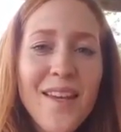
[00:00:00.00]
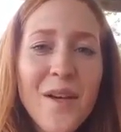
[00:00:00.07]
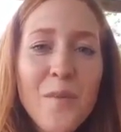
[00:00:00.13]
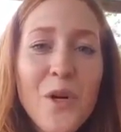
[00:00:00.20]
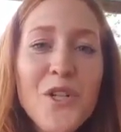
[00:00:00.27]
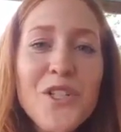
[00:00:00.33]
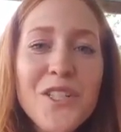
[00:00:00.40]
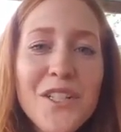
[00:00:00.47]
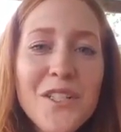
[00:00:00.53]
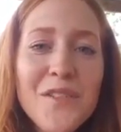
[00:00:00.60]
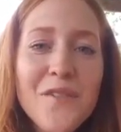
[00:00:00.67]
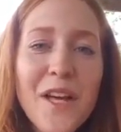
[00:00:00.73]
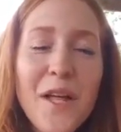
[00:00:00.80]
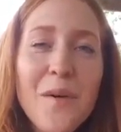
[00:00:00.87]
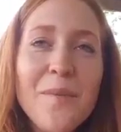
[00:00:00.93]
Personal
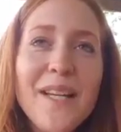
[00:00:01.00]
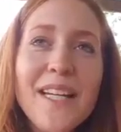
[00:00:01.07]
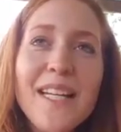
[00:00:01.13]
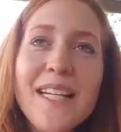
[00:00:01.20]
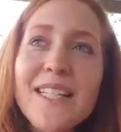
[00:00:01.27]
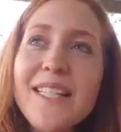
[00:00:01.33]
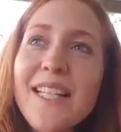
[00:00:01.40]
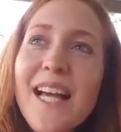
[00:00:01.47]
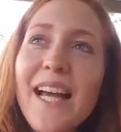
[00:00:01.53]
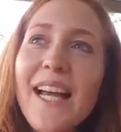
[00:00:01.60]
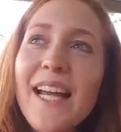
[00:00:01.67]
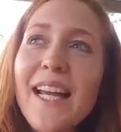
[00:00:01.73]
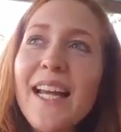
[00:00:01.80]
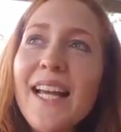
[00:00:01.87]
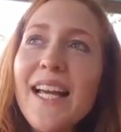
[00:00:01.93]
development is
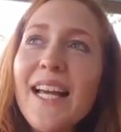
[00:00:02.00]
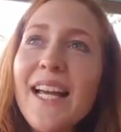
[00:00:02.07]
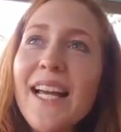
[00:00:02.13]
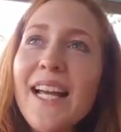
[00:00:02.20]
like,